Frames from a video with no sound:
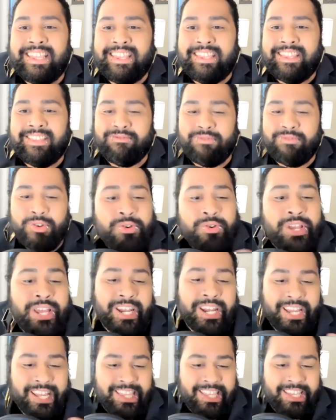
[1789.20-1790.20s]
rooted
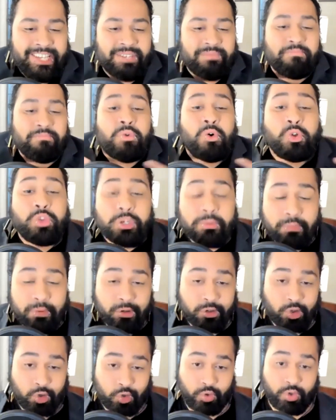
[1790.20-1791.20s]
in these
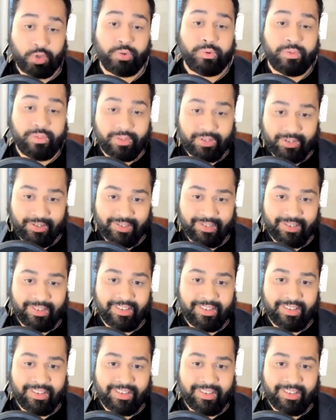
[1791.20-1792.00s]
multiple truths